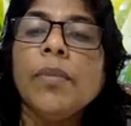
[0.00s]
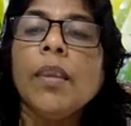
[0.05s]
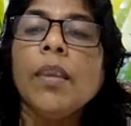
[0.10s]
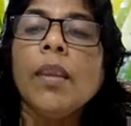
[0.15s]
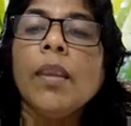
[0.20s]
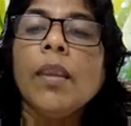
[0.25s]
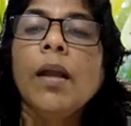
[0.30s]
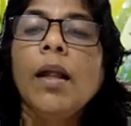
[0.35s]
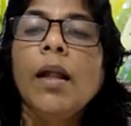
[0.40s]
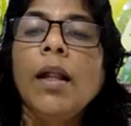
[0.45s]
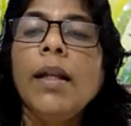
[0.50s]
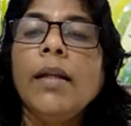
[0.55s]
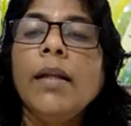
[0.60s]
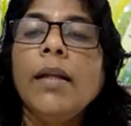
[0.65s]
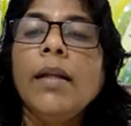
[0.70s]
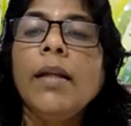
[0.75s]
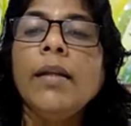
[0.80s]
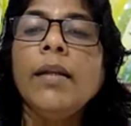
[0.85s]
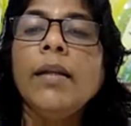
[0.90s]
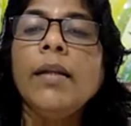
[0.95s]
And
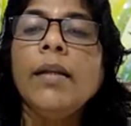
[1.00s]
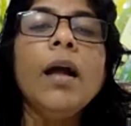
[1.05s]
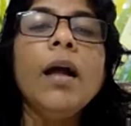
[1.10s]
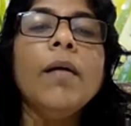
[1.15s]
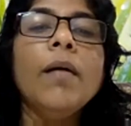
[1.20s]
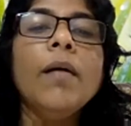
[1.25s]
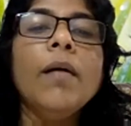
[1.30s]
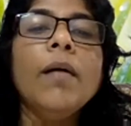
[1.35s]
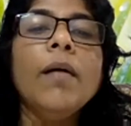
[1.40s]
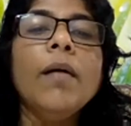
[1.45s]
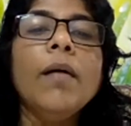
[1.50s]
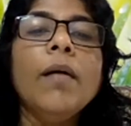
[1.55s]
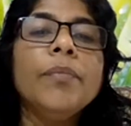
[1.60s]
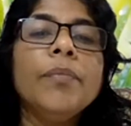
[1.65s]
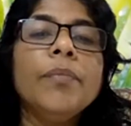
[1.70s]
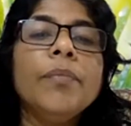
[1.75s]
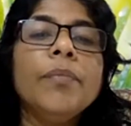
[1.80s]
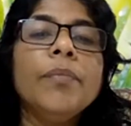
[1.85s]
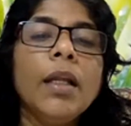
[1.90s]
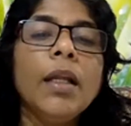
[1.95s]
yeah,
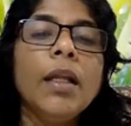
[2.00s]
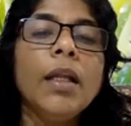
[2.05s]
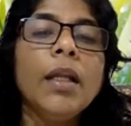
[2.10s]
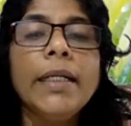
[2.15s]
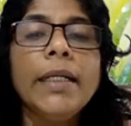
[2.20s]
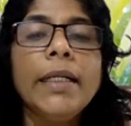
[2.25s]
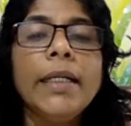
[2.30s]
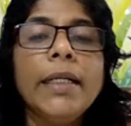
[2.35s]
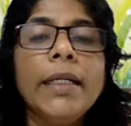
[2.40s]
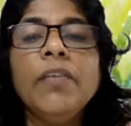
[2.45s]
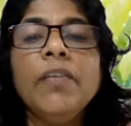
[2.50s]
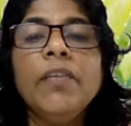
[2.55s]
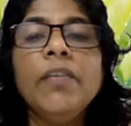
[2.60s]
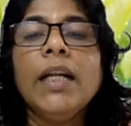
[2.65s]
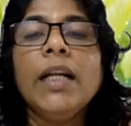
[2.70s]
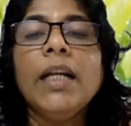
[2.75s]
item difficulty.